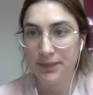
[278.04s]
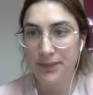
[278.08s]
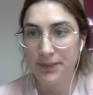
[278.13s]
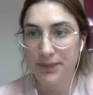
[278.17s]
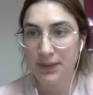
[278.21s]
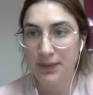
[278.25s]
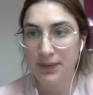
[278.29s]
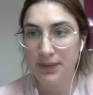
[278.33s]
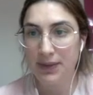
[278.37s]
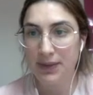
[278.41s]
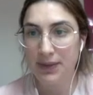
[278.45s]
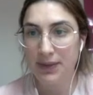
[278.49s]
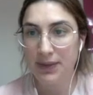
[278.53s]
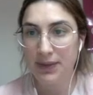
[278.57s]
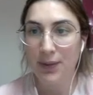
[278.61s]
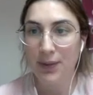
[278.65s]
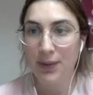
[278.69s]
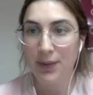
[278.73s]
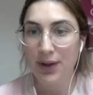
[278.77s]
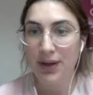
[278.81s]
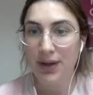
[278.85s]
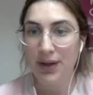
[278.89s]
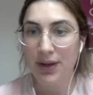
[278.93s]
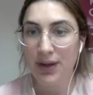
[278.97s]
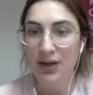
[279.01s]
Now,
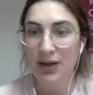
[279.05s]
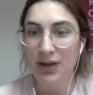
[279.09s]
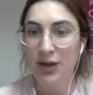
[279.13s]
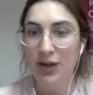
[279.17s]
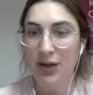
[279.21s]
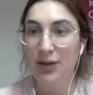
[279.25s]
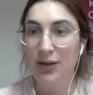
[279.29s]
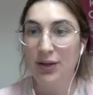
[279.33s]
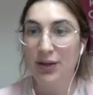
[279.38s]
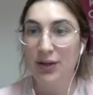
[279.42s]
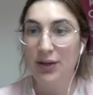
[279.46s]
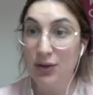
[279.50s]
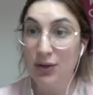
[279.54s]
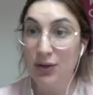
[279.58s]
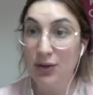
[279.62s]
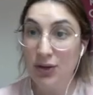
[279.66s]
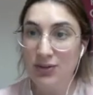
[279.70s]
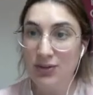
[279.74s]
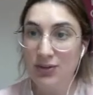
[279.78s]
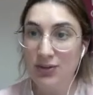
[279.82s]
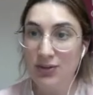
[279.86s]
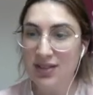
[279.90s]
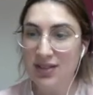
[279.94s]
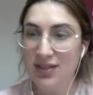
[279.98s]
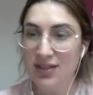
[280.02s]
if you
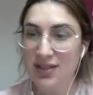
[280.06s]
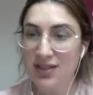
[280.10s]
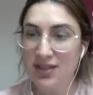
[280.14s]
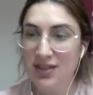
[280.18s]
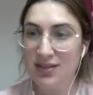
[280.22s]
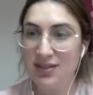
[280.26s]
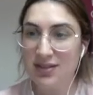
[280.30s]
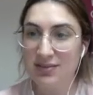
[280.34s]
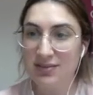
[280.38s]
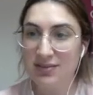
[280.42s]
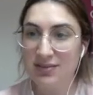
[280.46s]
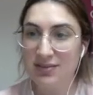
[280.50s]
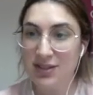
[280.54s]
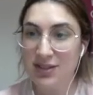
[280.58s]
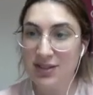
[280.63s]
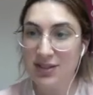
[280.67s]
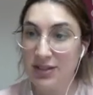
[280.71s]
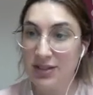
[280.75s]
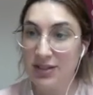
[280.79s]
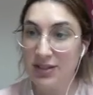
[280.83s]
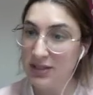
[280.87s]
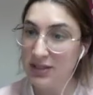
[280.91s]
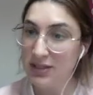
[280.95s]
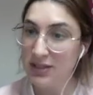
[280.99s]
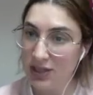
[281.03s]
noticed, this is a
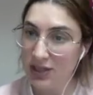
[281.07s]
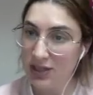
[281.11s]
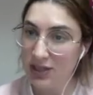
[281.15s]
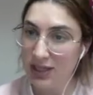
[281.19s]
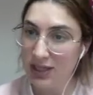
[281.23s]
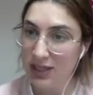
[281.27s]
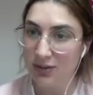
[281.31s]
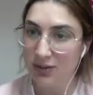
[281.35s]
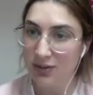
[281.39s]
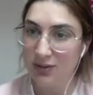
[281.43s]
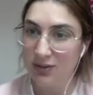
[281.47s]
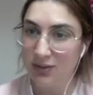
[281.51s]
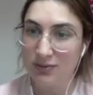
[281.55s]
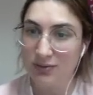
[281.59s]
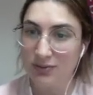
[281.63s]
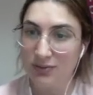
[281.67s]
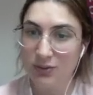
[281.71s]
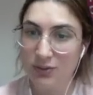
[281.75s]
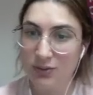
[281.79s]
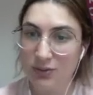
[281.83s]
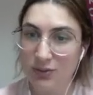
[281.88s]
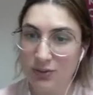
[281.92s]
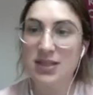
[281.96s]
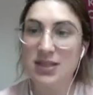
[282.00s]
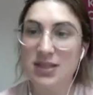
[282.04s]
bit tricky.
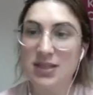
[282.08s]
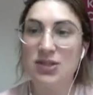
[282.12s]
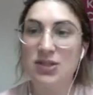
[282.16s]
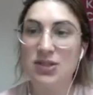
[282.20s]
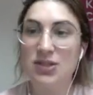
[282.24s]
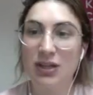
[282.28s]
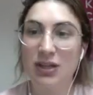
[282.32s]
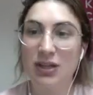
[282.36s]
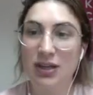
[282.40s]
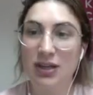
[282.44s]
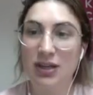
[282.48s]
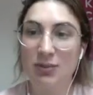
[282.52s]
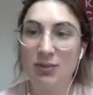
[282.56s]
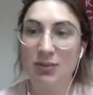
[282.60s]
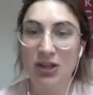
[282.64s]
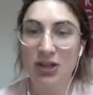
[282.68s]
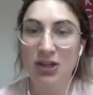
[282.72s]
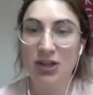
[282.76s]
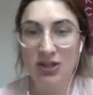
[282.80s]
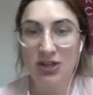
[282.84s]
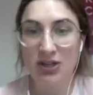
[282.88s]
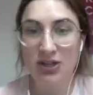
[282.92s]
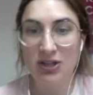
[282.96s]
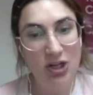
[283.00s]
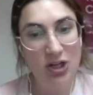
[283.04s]
Why is it tricky? Because
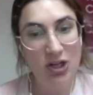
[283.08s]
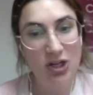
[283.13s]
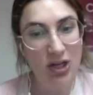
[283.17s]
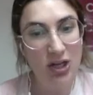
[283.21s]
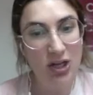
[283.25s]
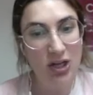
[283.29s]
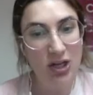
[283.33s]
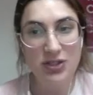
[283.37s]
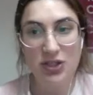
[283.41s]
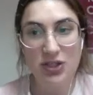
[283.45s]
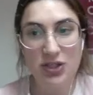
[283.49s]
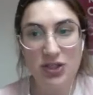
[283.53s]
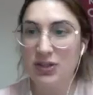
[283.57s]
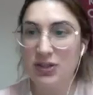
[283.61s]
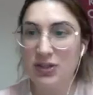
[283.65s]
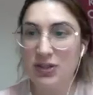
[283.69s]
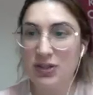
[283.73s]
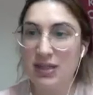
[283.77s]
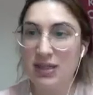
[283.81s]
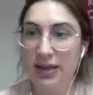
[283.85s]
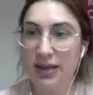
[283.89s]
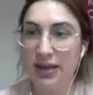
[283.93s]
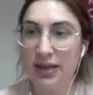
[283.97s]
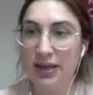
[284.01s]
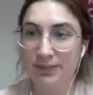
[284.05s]
the colors are the
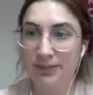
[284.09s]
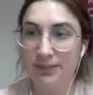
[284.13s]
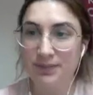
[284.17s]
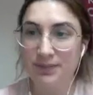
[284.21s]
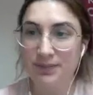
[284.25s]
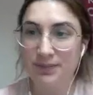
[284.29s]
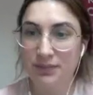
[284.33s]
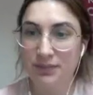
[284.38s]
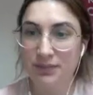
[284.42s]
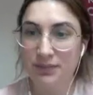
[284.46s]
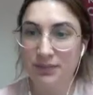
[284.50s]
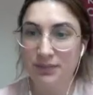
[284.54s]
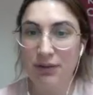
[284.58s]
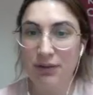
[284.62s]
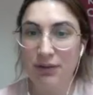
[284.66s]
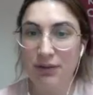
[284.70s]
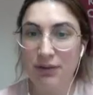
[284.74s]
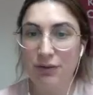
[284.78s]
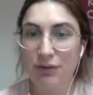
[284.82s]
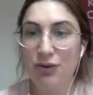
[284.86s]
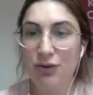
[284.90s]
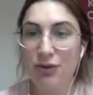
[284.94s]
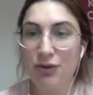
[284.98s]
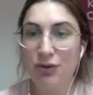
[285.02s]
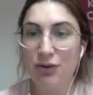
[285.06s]
same
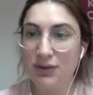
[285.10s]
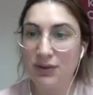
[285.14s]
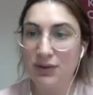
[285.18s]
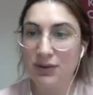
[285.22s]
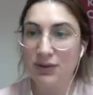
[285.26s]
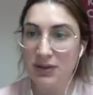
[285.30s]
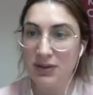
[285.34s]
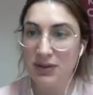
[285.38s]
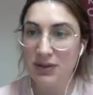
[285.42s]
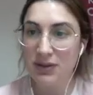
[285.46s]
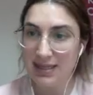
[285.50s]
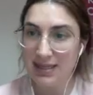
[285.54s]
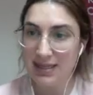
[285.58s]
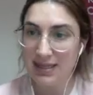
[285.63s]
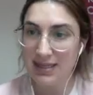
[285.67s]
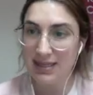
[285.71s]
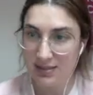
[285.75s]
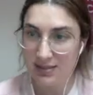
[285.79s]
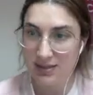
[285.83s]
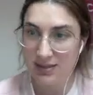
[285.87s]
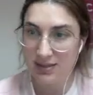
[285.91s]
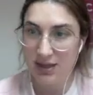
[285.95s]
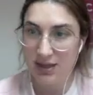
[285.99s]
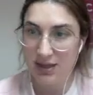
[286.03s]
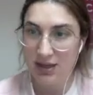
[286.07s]
for both of the tests.
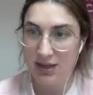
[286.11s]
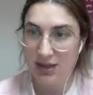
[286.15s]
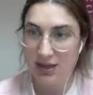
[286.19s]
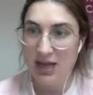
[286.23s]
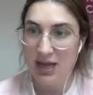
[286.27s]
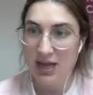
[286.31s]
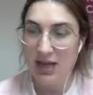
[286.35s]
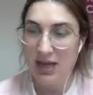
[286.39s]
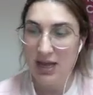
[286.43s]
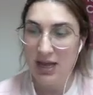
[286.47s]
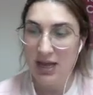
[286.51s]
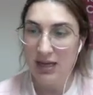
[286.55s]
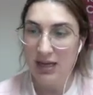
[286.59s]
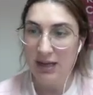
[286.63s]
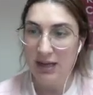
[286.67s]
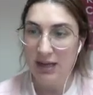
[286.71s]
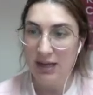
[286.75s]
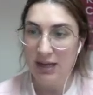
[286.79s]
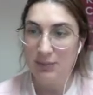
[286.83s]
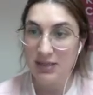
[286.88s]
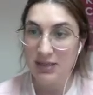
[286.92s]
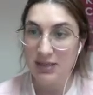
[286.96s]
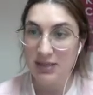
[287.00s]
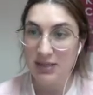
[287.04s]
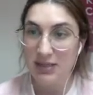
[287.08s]

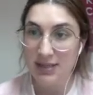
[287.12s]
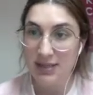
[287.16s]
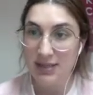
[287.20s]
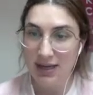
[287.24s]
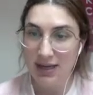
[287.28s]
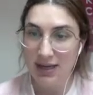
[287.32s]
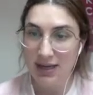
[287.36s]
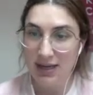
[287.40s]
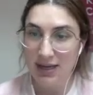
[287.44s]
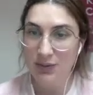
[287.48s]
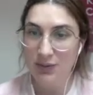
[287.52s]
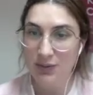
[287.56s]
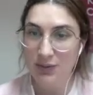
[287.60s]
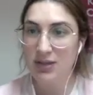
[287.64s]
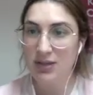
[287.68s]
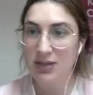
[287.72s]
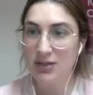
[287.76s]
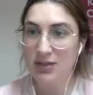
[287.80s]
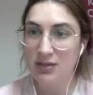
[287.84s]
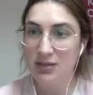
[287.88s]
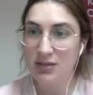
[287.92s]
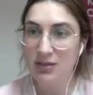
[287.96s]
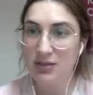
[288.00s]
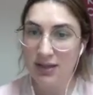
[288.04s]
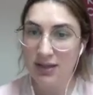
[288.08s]
But now you need
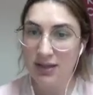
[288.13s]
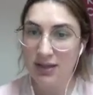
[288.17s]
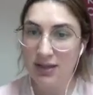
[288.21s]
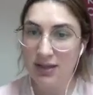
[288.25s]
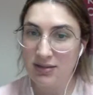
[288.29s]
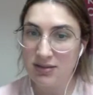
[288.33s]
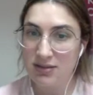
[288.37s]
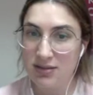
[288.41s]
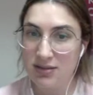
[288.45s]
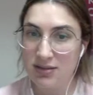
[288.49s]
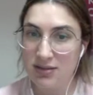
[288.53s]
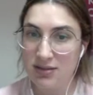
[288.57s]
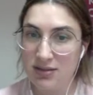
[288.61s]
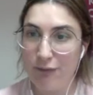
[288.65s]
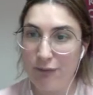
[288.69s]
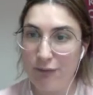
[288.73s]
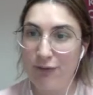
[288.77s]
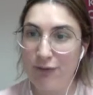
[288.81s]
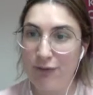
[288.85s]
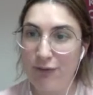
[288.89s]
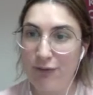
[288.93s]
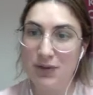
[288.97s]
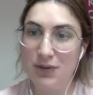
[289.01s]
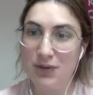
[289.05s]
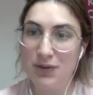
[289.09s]
to take this
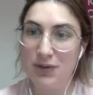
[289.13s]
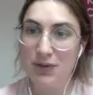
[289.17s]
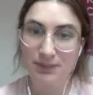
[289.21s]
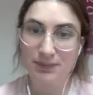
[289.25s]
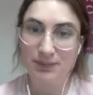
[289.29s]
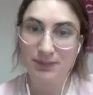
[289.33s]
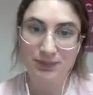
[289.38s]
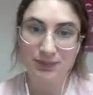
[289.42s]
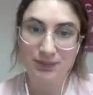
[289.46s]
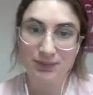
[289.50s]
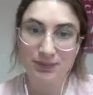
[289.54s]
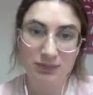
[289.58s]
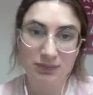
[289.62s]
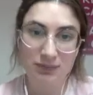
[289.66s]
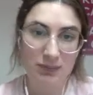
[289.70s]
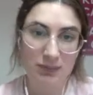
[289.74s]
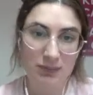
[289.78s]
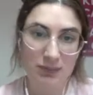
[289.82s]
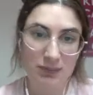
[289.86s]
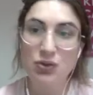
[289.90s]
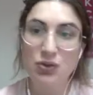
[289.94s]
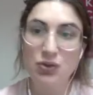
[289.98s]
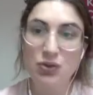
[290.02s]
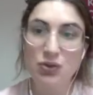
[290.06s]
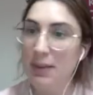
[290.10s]
further. What
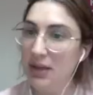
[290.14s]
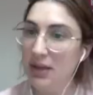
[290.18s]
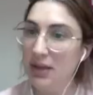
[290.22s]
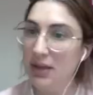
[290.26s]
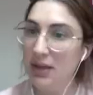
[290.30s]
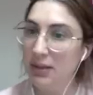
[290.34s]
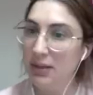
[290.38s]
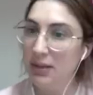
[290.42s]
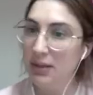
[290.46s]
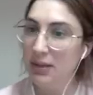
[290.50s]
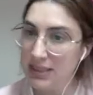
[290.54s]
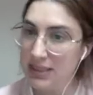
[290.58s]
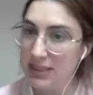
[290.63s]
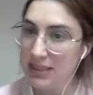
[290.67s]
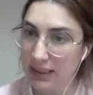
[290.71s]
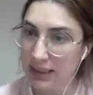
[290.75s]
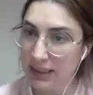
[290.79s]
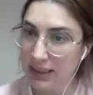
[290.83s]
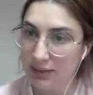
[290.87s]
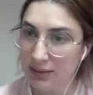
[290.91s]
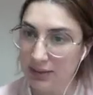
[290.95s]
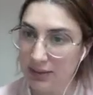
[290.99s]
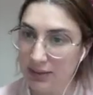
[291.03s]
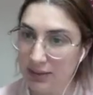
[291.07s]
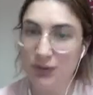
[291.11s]
do I mean by taking
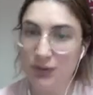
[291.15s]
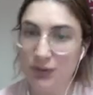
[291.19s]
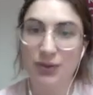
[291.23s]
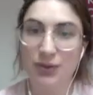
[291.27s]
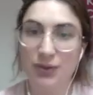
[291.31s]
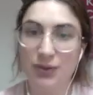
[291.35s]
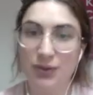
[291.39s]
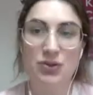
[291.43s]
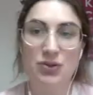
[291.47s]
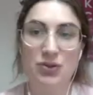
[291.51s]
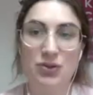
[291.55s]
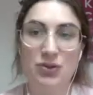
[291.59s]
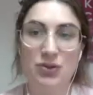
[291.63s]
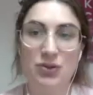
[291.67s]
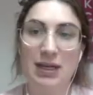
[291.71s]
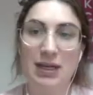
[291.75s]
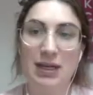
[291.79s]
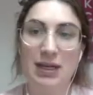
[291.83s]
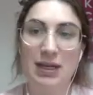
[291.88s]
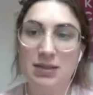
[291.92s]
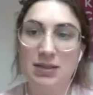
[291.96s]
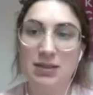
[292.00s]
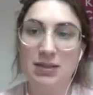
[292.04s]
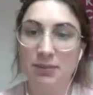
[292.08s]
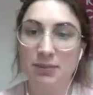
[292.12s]
it further to the next
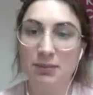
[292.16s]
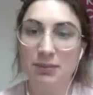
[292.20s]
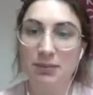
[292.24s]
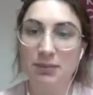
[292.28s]
step?